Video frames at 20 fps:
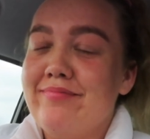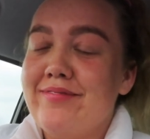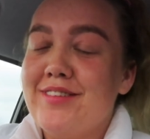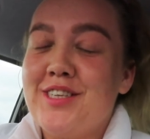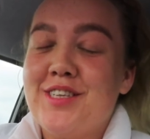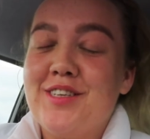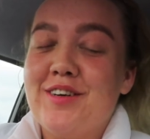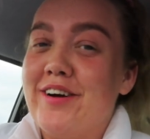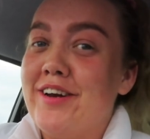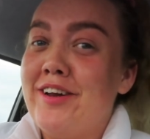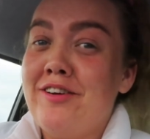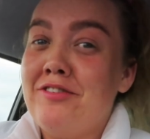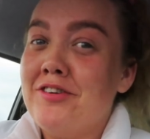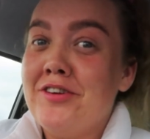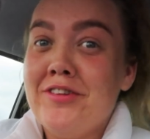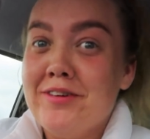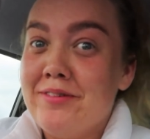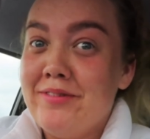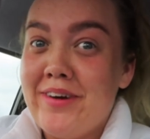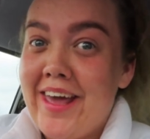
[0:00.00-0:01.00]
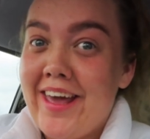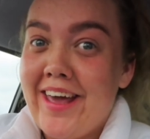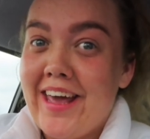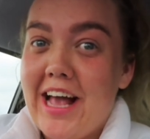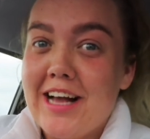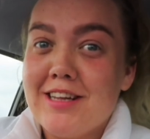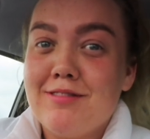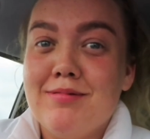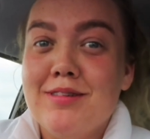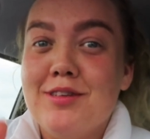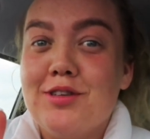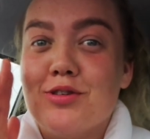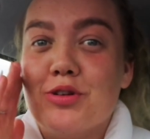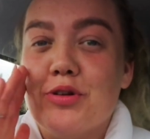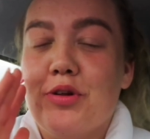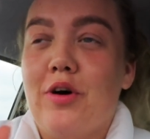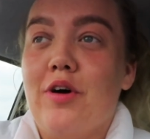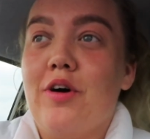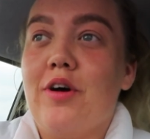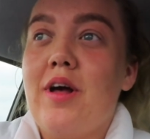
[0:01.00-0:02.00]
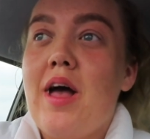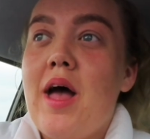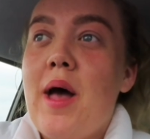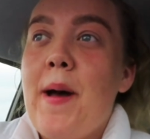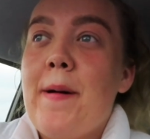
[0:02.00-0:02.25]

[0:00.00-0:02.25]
Sorry for the wait, it's been so long.